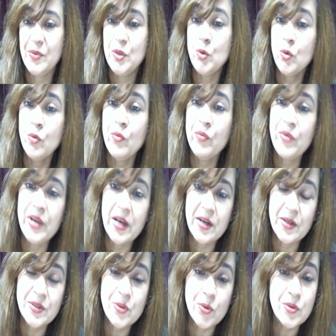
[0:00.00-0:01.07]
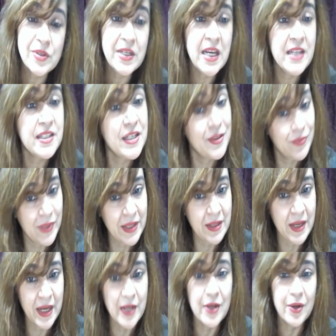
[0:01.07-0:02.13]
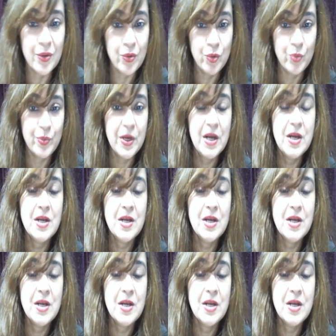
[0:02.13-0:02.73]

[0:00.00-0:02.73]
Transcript: with whom we are associating with in a group.